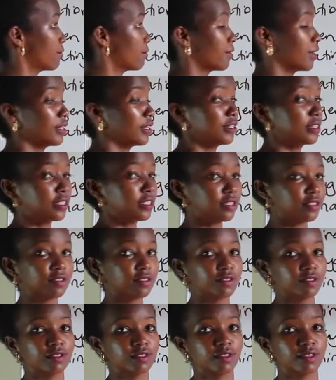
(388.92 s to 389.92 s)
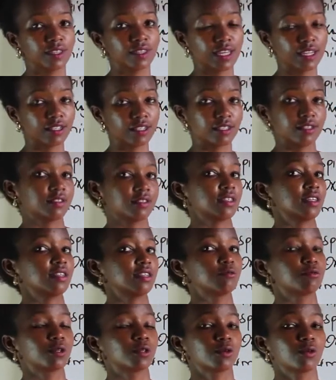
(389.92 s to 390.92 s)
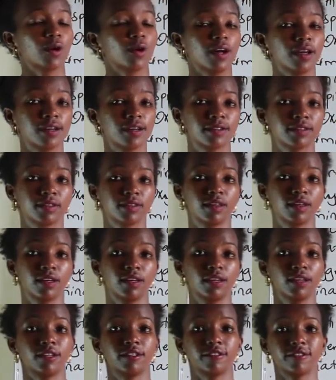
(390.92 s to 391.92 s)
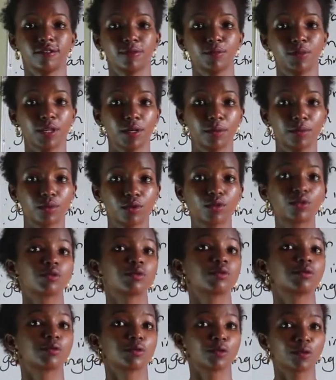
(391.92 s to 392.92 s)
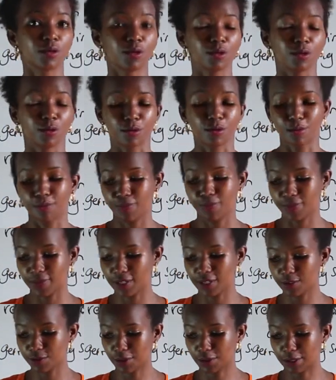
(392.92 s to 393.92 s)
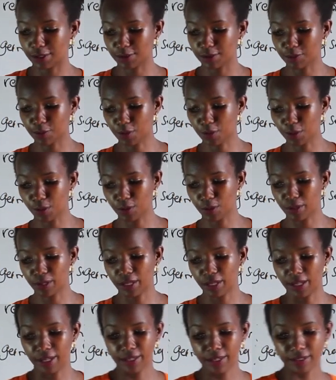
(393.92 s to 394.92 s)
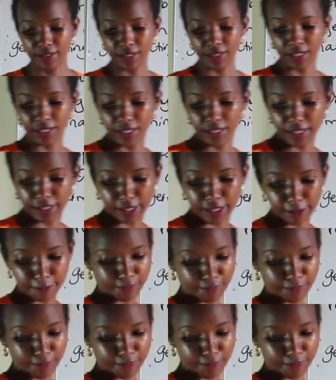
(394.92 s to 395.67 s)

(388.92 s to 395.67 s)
the needs that a seed requires to be able to grow into a small seedling.